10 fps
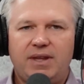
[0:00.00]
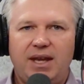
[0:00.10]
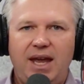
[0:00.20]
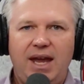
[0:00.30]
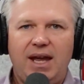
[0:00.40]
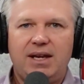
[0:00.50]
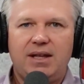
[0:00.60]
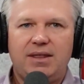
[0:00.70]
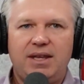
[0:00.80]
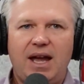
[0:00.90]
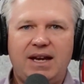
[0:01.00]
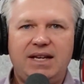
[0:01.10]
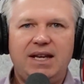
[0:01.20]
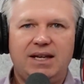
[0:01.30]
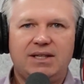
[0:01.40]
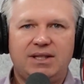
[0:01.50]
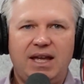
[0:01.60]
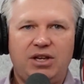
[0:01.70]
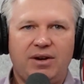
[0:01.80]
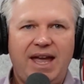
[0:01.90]
And the idea is
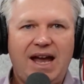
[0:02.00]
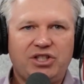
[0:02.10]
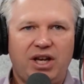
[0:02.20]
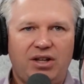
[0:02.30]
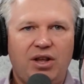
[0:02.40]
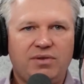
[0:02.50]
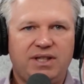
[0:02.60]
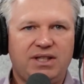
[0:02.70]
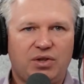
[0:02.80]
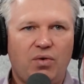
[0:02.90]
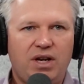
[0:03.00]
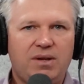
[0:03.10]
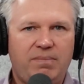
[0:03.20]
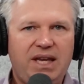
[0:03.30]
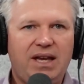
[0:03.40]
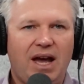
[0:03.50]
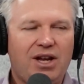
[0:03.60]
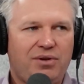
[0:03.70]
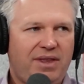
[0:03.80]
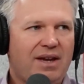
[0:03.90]
that your cash at closing is going to be
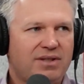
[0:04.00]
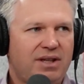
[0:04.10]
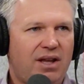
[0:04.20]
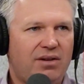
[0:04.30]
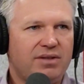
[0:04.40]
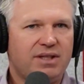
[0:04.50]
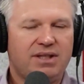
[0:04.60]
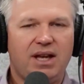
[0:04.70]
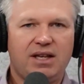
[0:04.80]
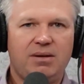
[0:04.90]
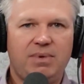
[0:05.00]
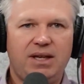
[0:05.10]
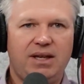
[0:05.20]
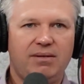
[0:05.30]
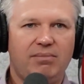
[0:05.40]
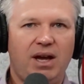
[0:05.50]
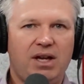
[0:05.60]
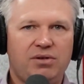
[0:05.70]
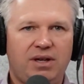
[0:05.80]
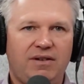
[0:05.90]
$100,000. It's not going to be
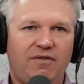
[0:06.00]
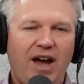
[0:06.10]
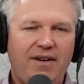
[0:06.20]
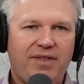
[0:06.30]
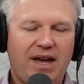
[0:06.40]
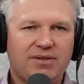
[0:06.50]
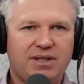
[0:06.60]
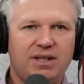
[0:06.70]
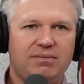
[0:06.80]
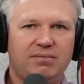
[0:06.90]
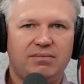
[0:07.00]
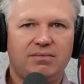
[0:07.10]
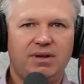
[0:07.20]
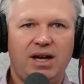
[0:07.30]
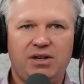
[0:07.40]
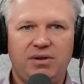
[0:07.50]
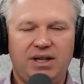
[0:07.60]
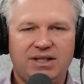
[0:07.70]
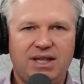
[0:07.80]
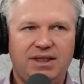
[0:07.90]
$105,000,
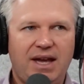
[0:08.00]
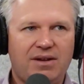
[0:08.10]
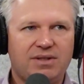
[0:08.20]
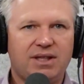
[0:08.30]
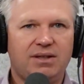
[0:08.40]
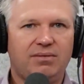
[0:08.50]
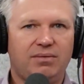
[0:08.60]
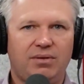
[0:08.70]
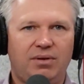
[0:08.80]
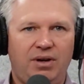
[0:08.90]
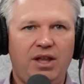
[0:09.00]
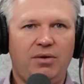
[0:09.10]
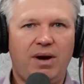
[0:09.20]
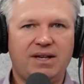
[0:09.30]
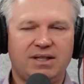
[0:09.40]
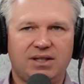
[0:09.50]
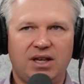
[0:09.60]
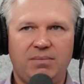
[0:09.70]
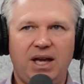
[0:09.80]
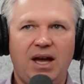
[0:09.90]
$110,000, or otherwise. It's
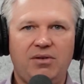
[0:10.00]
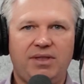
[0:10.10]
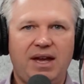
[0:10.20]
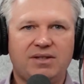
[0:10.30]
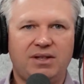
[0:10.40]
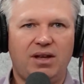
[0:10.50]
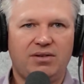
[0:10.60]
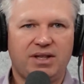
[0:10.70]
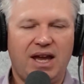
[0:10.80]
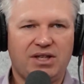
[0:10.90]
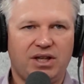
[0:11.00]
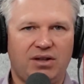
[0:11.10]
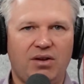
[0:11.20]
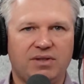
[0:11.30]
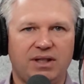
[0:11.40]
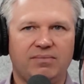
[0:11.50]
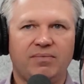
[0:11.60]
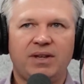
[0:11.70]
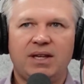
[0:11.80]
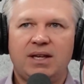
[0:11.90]
going to be $100,000 cash at closing.
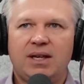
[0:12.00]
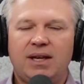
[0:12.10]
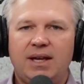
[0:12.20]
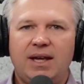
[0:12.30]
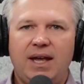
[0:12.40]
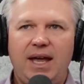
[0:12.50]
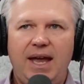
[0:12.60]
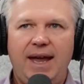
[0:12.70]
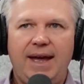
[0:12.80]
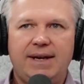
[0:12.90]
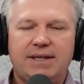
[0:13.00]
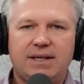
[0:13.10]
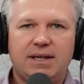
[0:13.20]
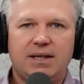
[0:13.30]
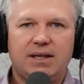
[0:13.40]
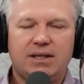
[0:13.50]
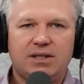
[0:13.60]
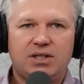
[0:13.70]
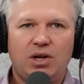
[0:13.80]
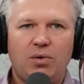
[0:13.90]
And
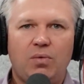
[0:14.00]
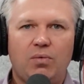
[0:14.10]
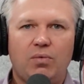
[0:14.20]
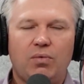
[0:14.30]
so